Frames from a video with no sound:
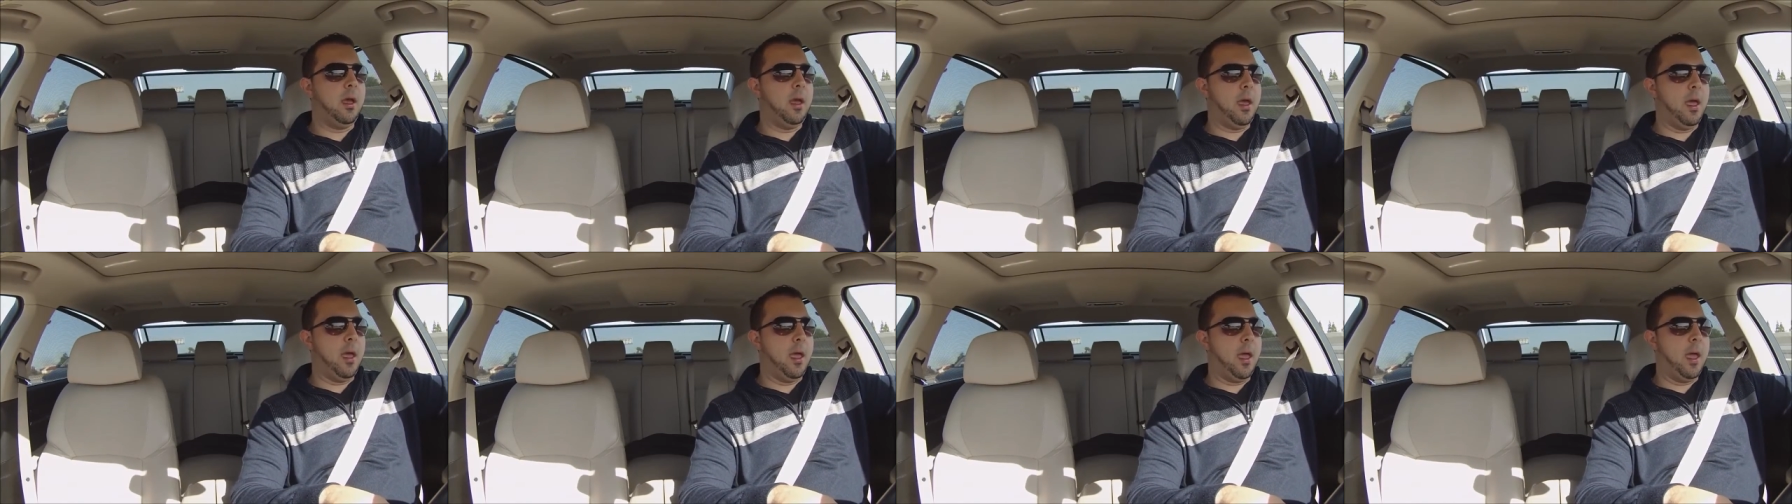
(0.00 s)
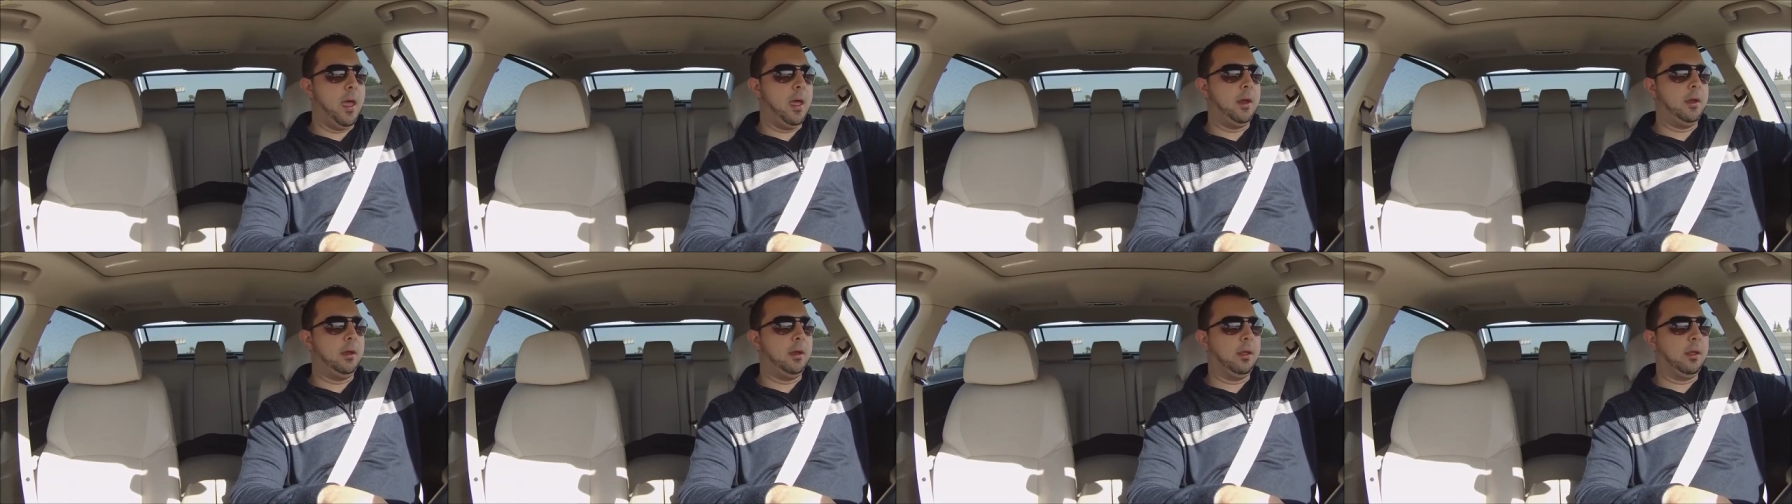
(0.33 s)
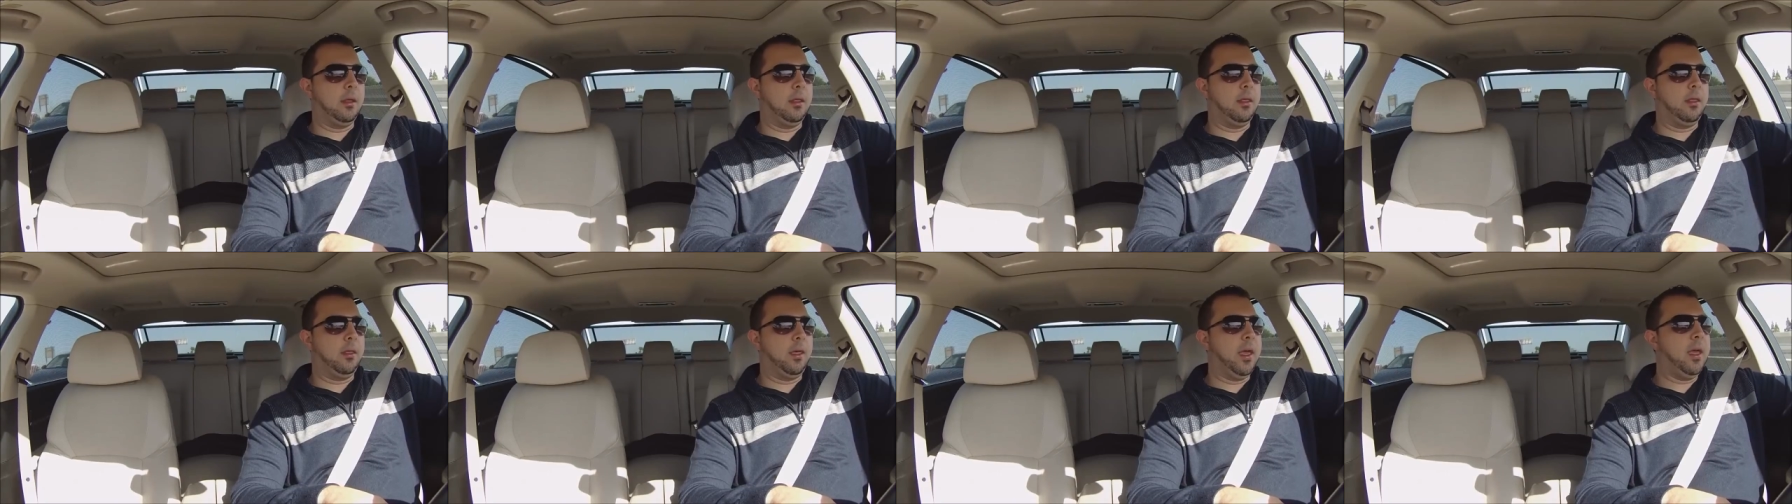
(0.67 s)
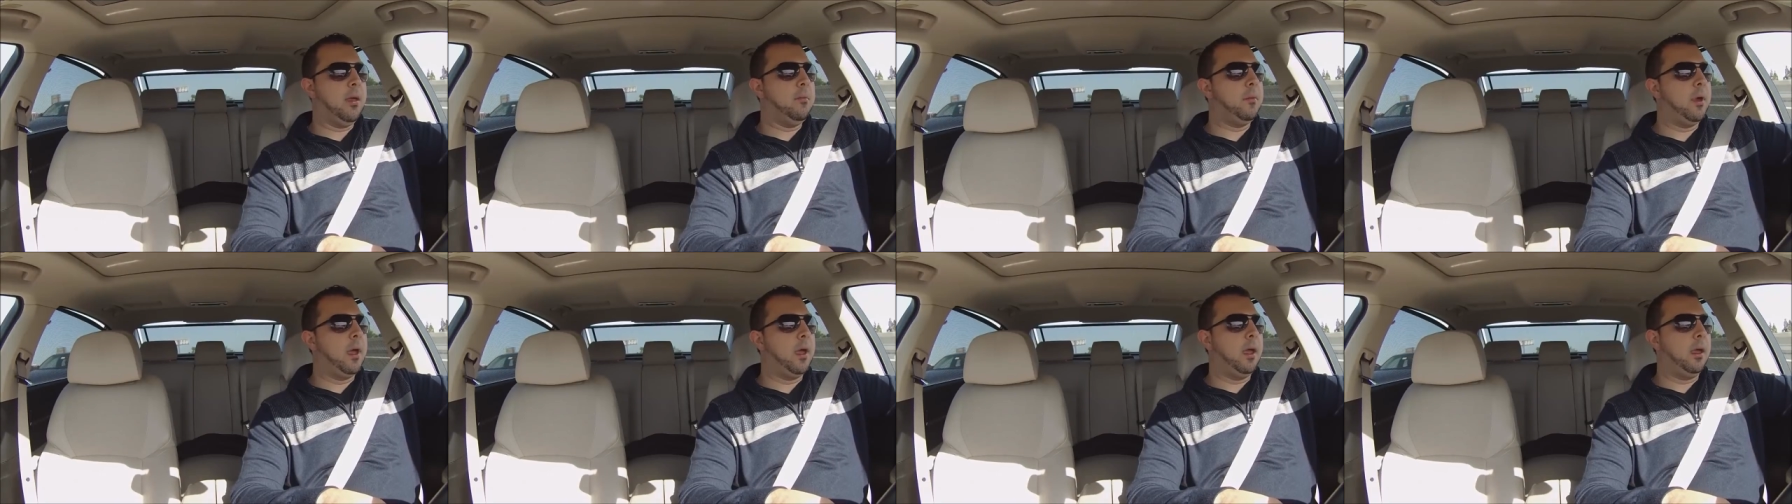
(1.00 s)
and
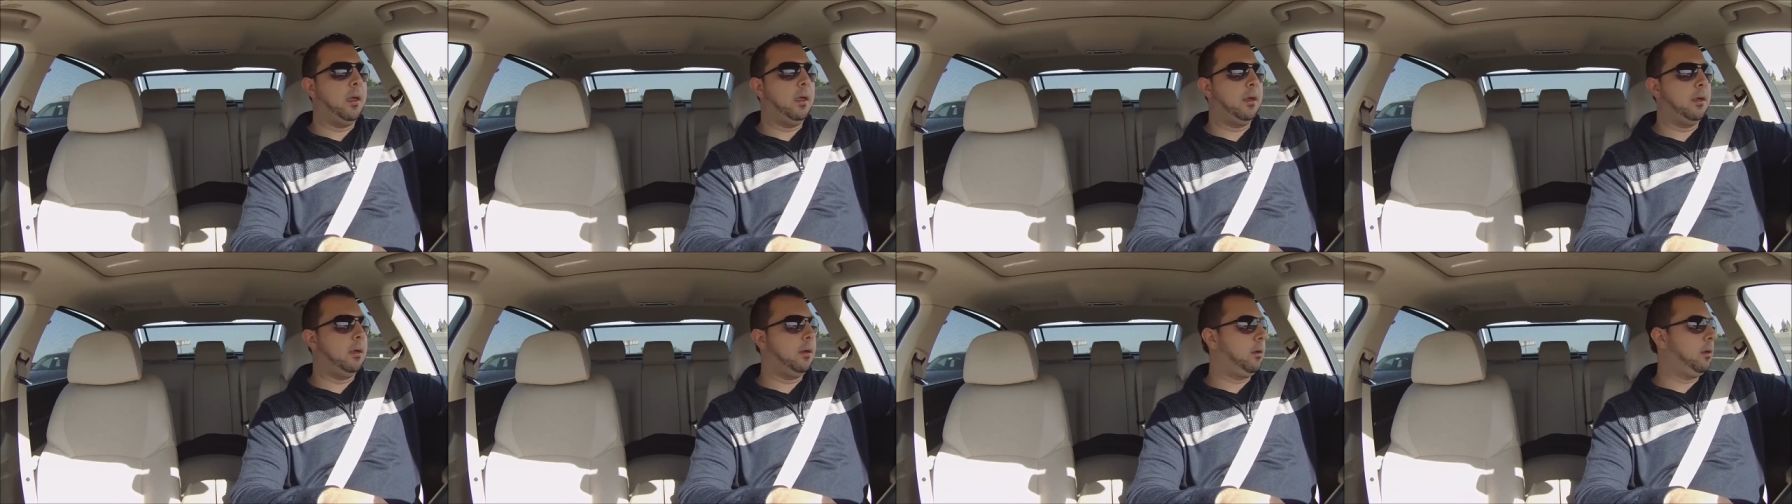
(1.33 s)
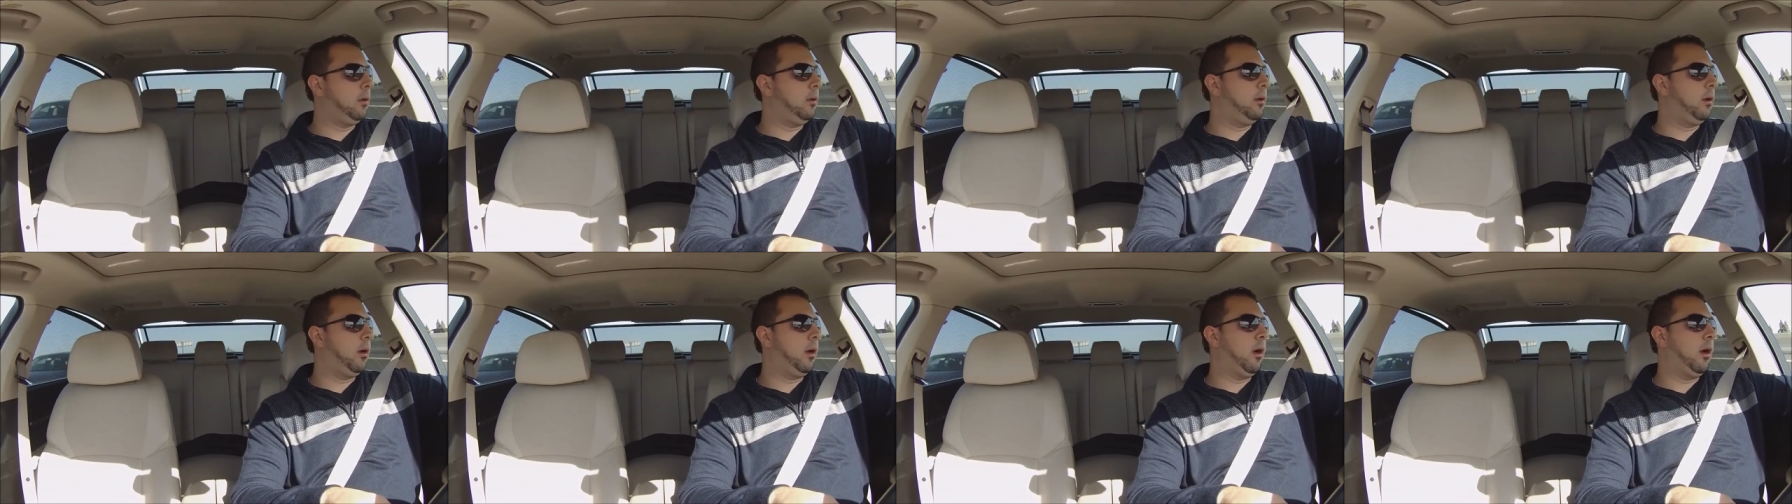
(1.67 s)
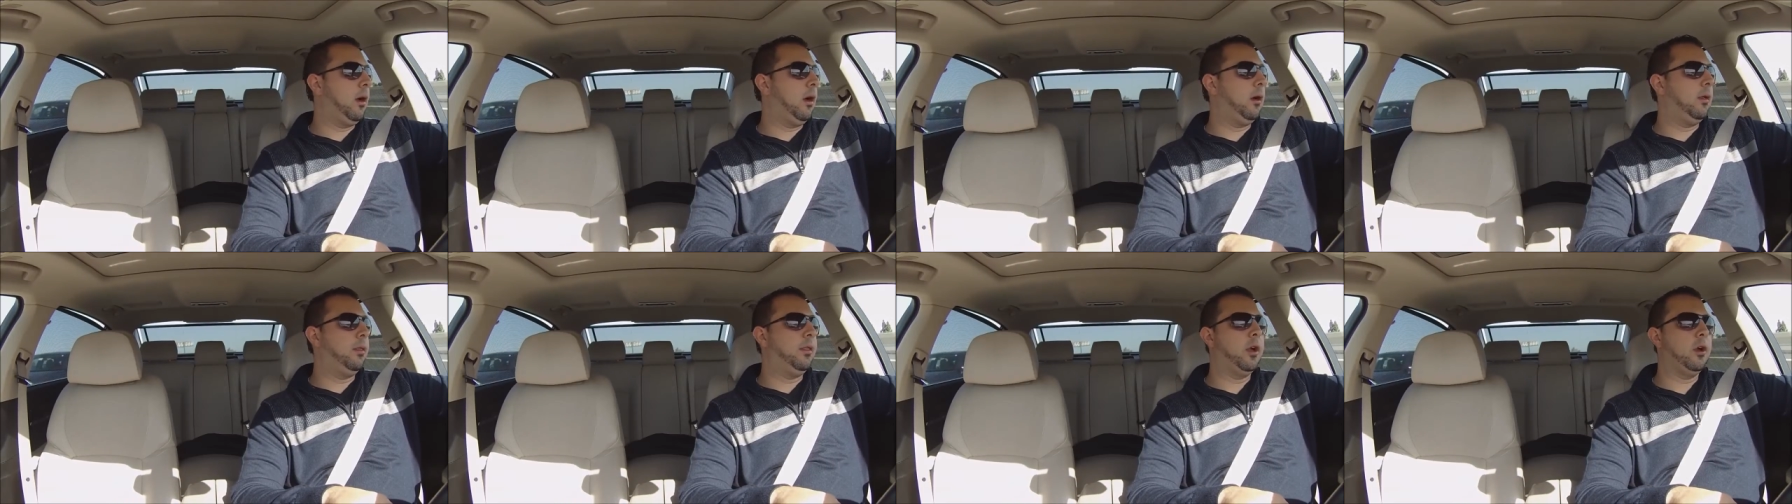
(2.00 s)
they make uh,